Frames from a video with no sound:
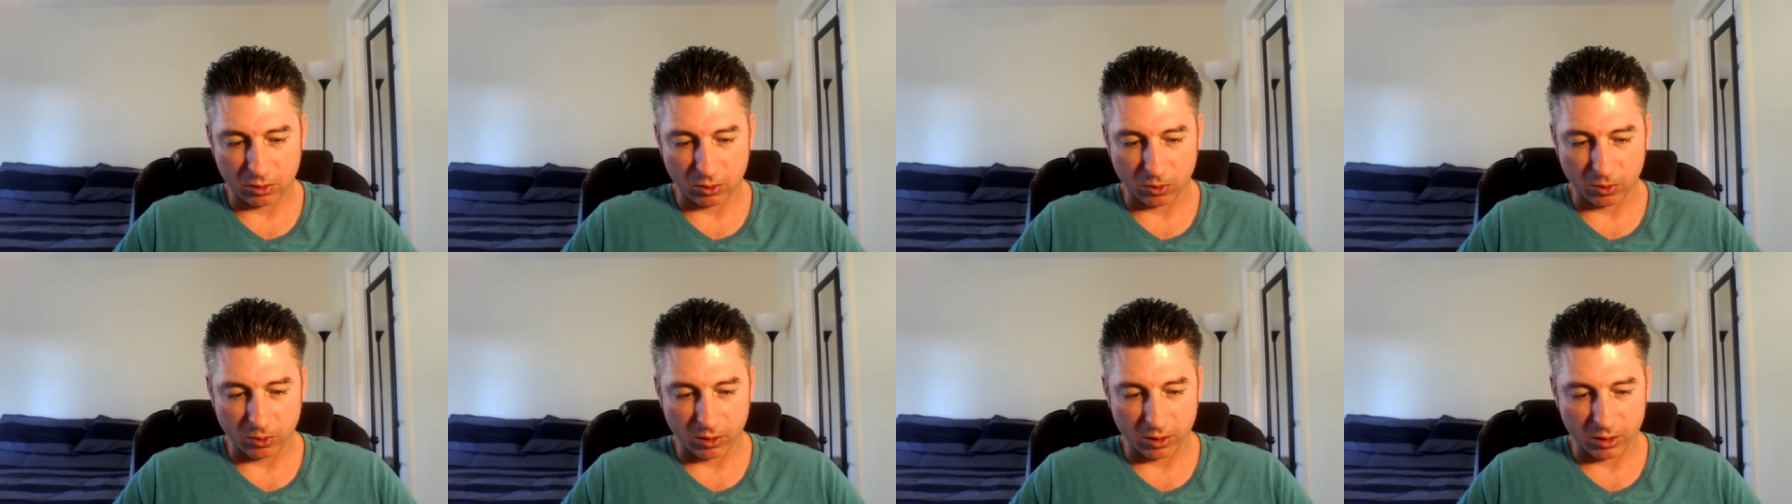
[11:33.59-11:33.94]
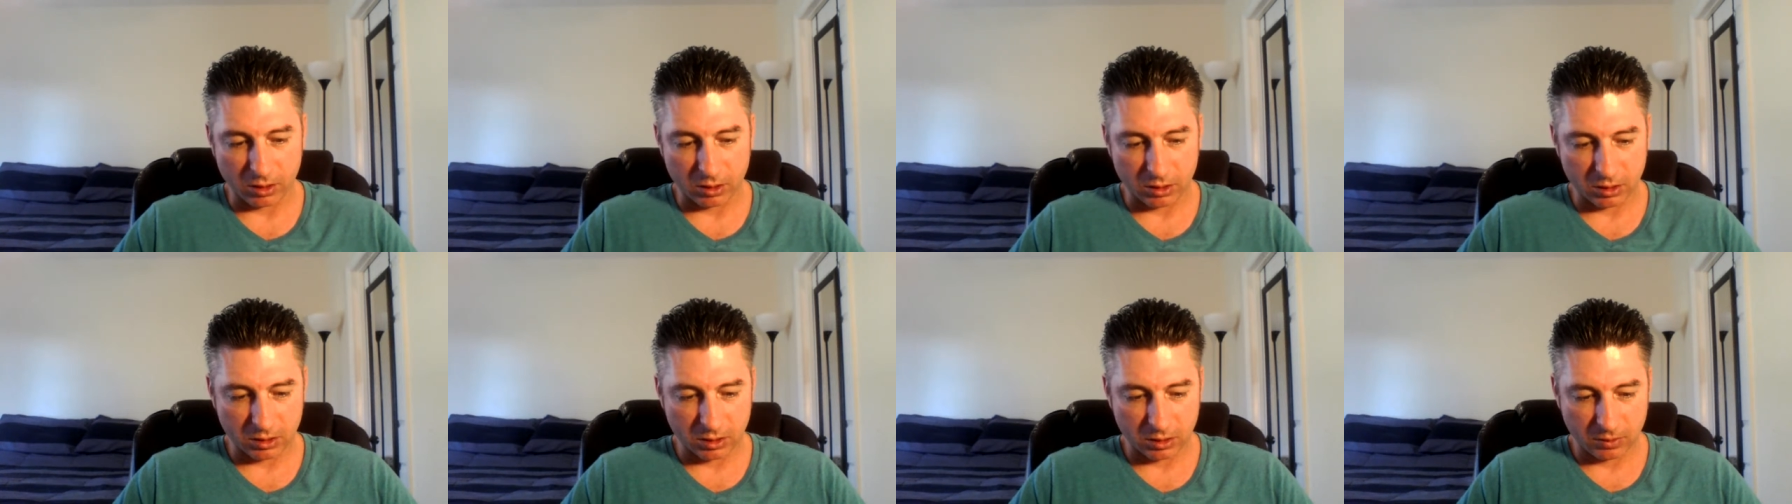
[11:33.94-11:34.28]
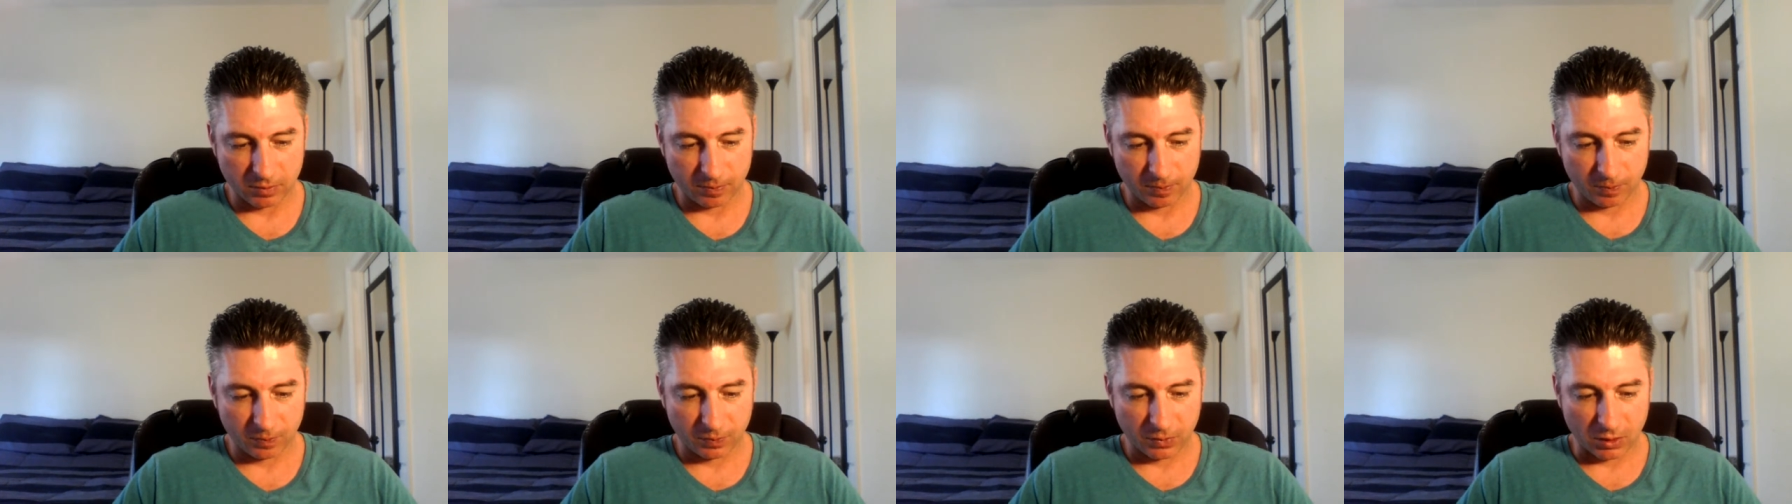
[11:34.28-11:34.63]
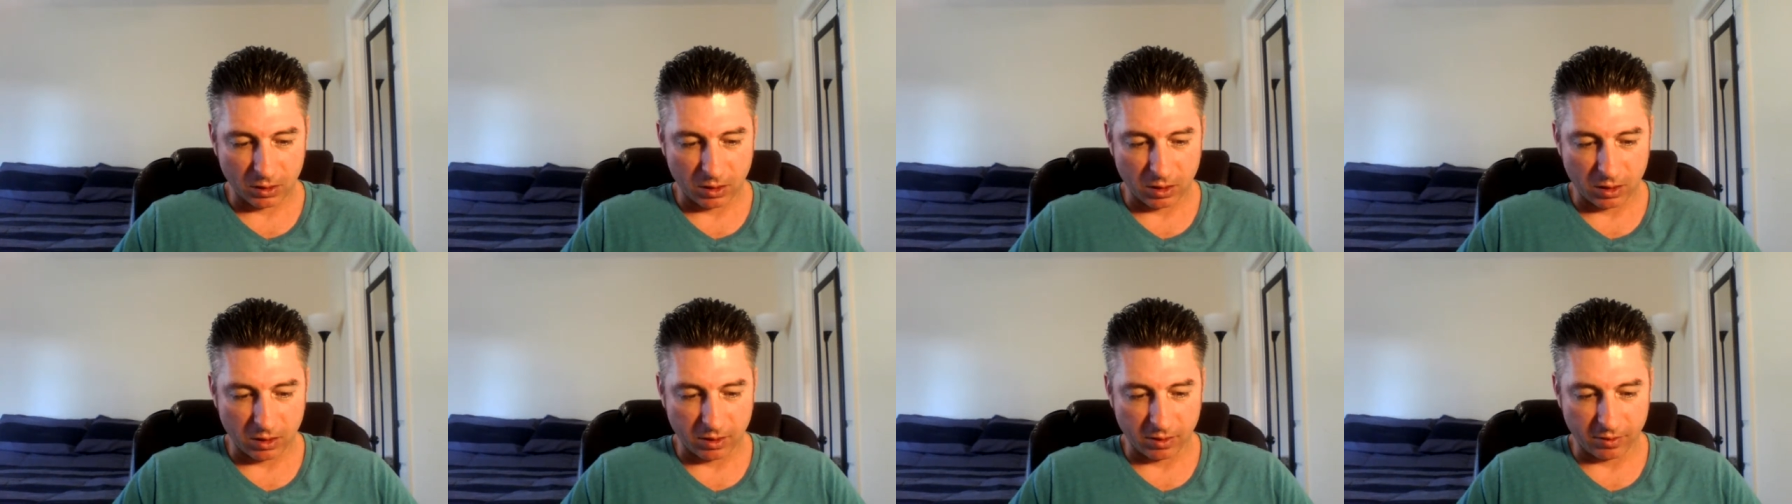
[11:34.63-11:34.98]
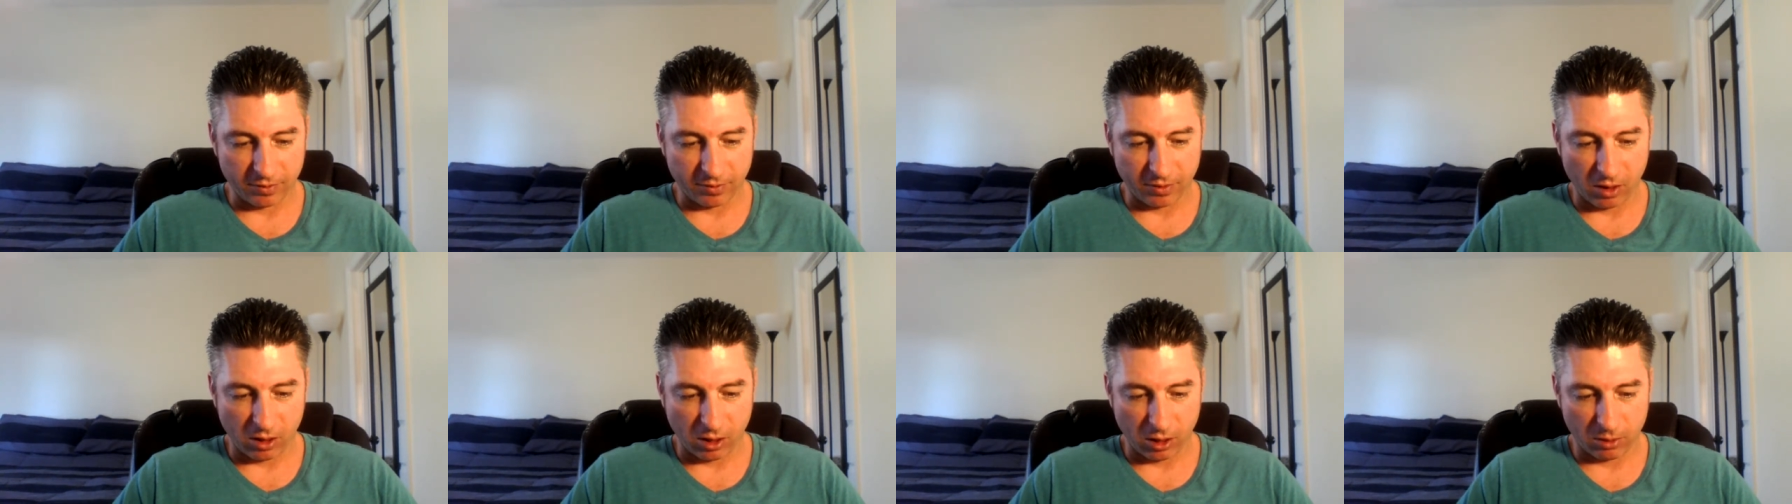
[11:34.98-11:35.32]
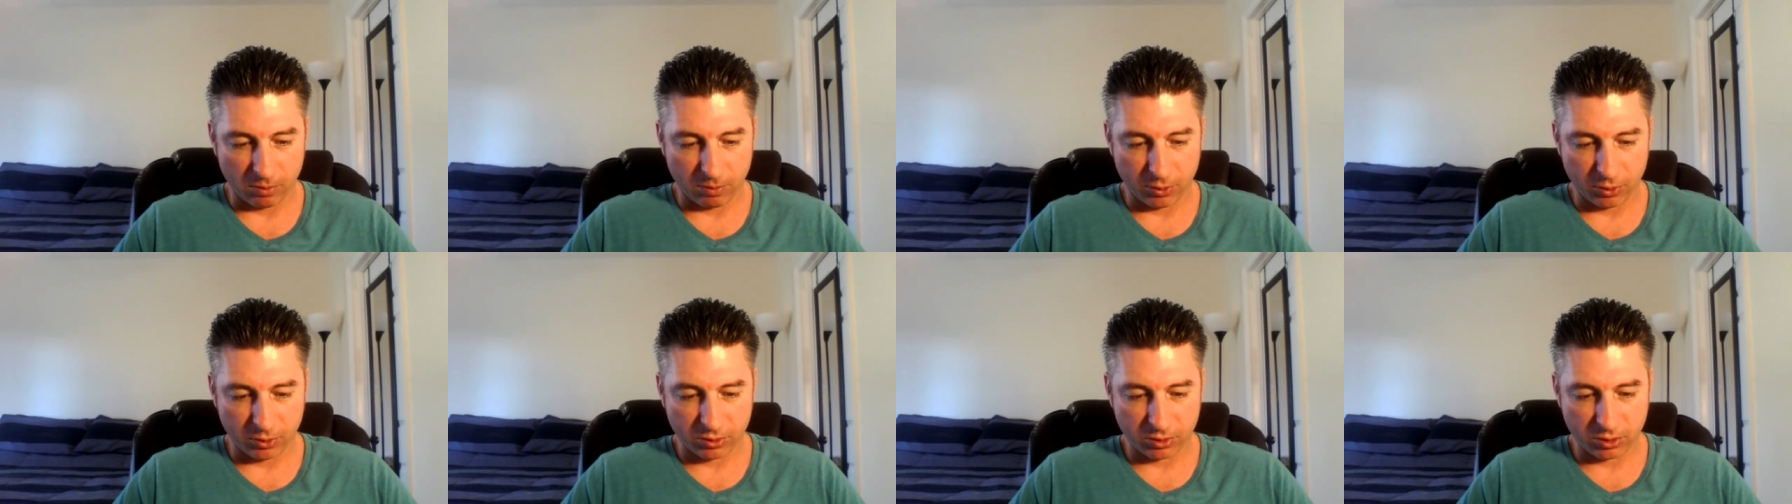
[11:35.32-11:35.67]
doors of
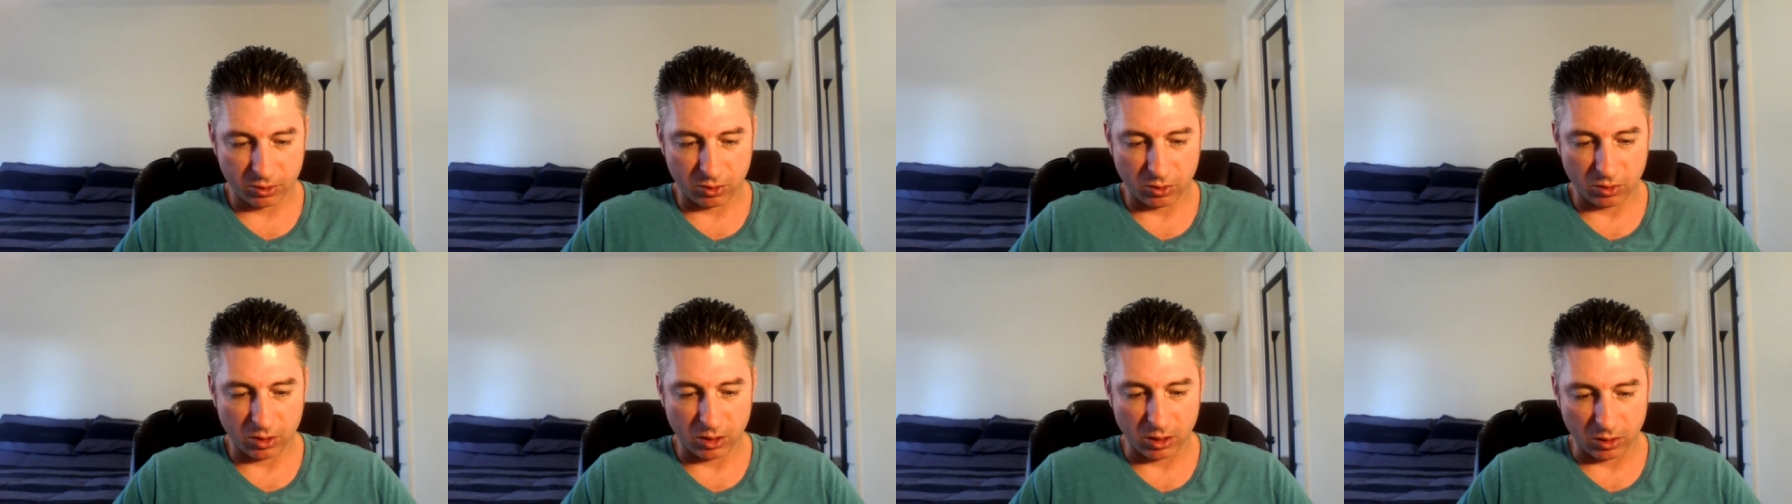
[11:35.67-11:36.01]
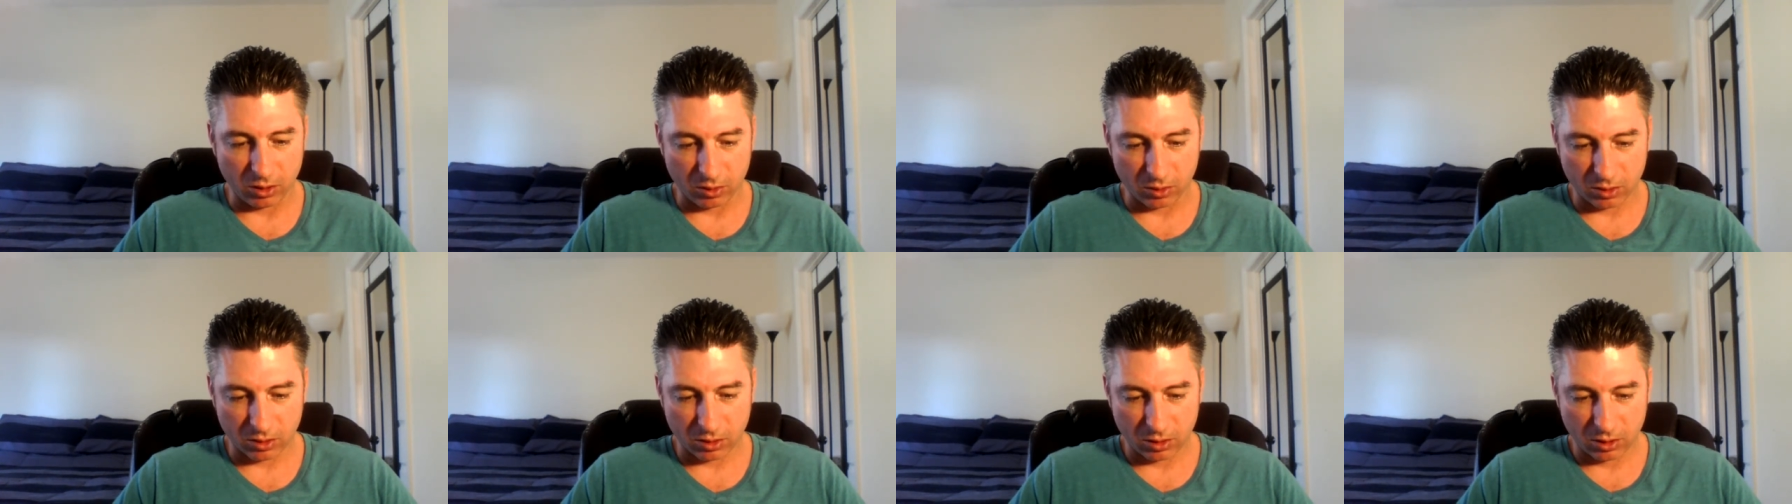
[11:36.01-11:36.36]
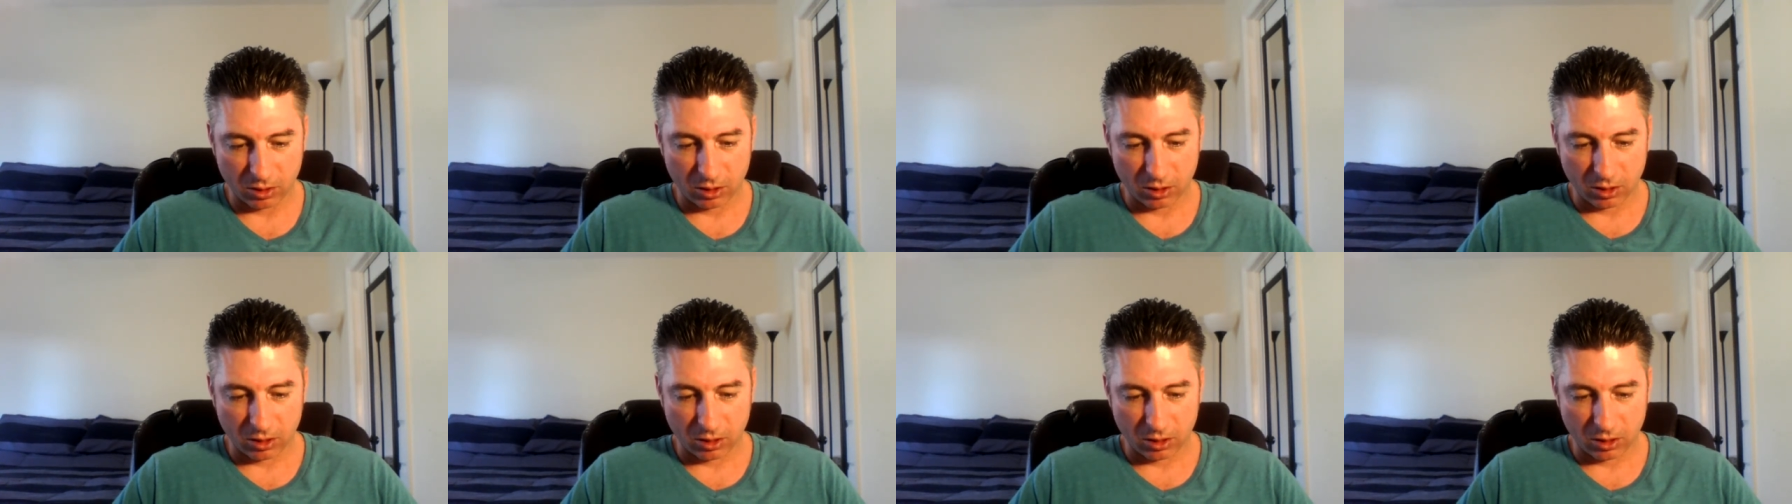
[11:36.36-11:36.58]
Harpo Studios,